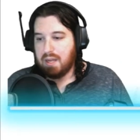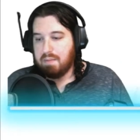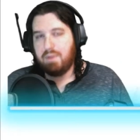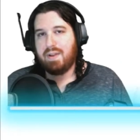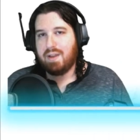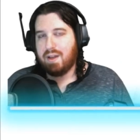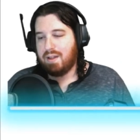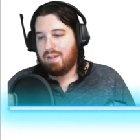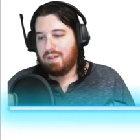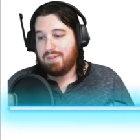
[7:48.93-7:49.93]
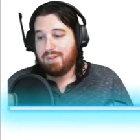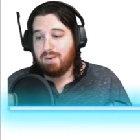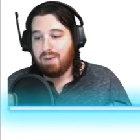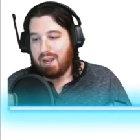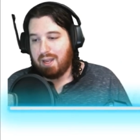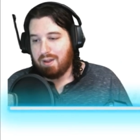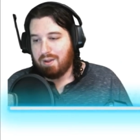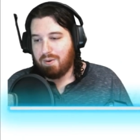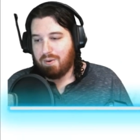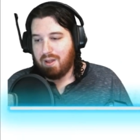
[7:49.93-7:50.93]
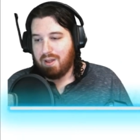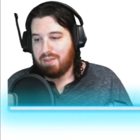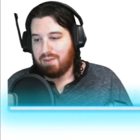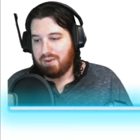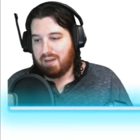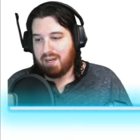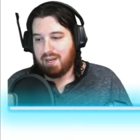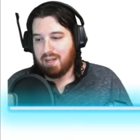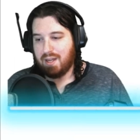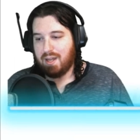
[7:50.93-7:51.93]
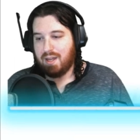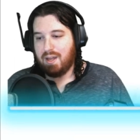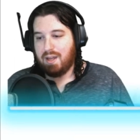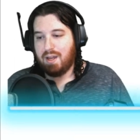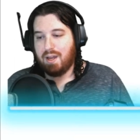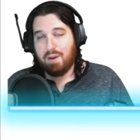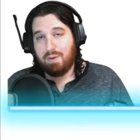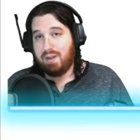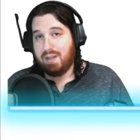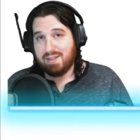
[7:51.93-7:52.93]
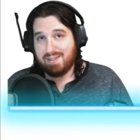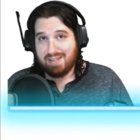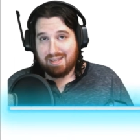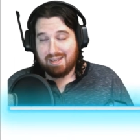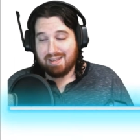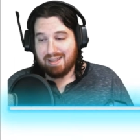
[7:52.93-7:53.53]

Moving on to Halo 3 ODST.